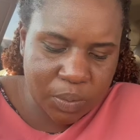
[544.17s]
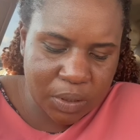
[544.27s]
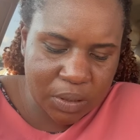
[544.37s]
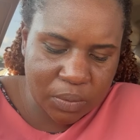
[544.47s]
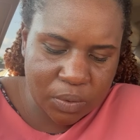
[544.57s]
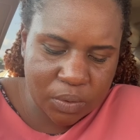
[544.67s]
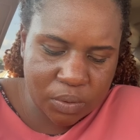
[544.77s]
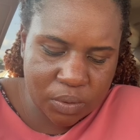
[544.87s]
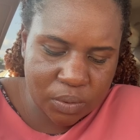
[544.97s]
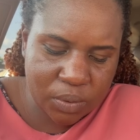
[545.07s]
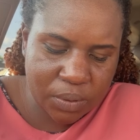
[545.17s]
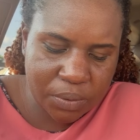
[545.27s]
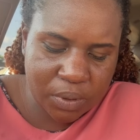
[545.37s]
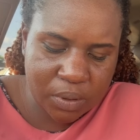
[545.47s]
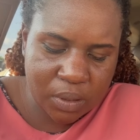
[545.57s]
please. 1, 2,
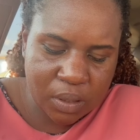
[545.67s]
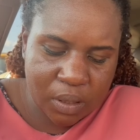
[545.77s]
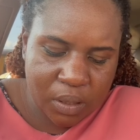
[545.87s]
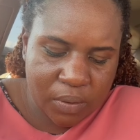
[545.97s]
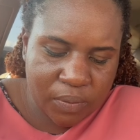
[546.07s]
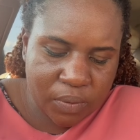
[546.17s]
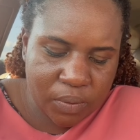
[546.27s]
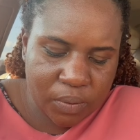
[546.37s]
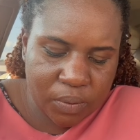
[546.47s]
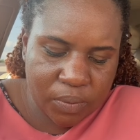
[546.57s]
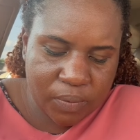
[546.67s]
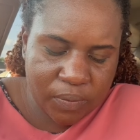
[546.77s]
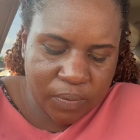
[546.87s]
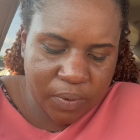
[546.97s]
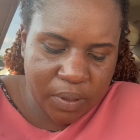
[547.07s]
3, 4,
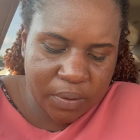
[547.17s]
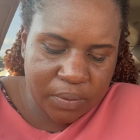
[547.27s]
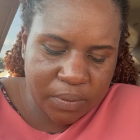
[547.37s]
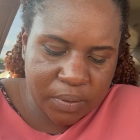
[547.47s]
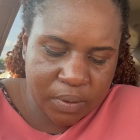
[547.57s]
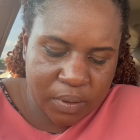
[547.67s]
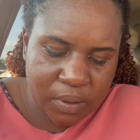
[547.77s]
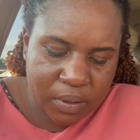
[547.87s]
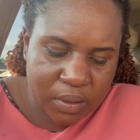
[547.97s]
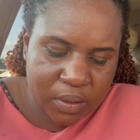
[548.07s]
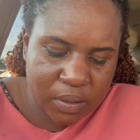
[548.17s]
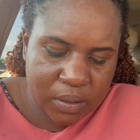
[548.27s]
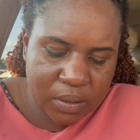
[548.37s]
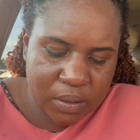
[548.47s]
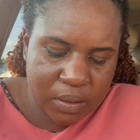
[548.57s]
5, 6,
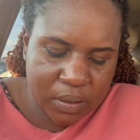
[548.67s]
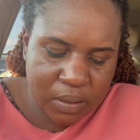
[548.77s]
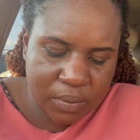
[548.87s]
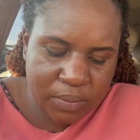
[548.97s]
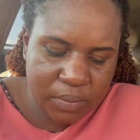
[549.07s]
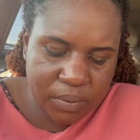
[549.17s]
7.